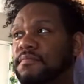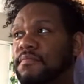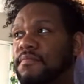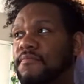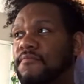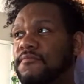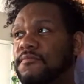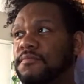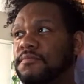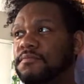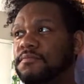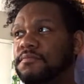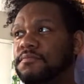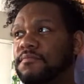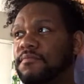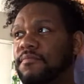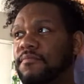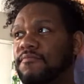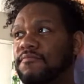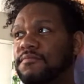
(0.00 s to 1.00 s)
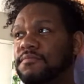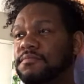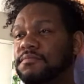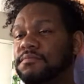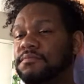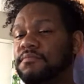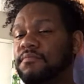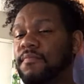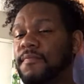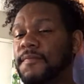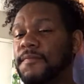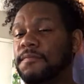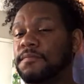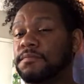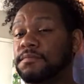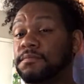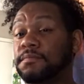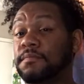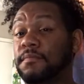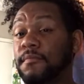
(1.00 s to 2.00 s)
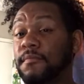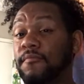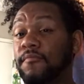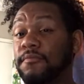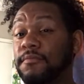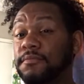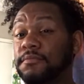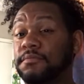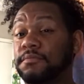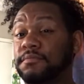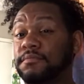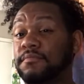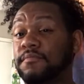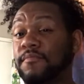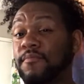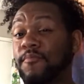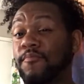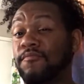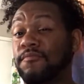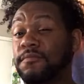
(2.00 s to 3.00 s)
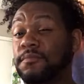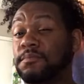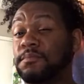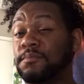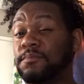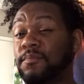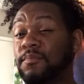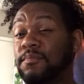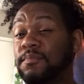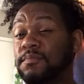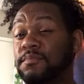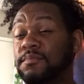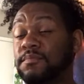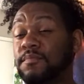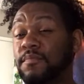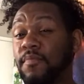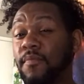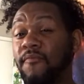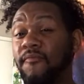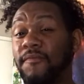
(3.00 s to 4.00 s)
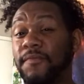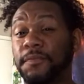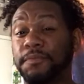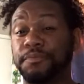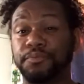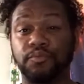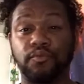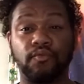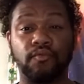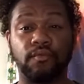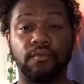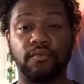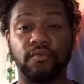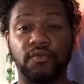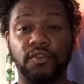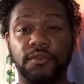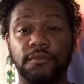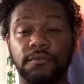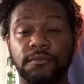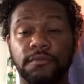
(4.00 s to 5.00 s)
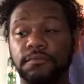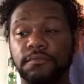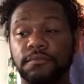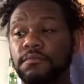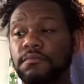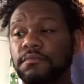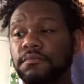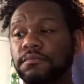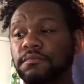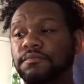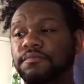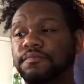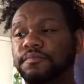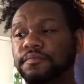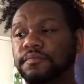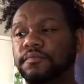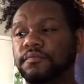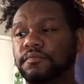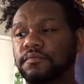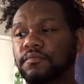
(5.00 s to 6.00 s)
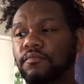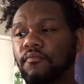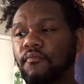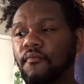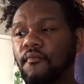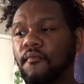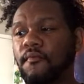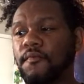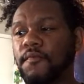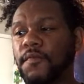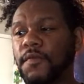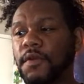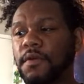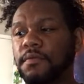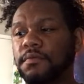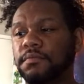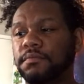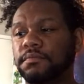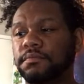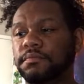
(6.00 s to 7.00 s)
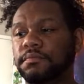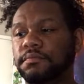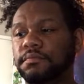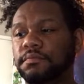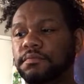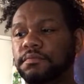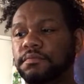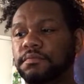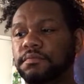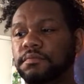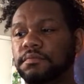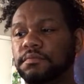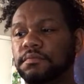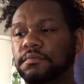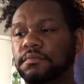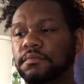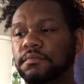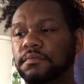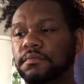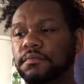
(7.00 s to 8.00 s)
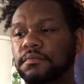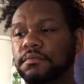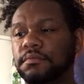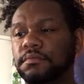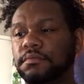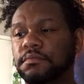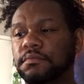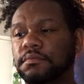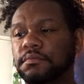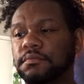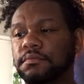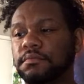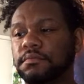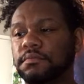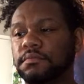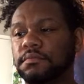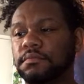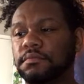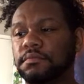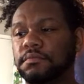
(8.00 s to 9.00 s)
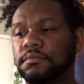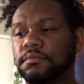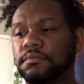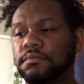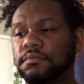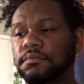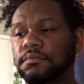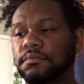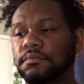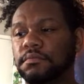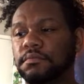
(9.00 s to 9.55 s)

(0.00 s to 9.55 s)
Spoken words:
Okay. Forbidden knowledge is really sticking out to me, and how he has his hand and is flowing to the emptiness in there.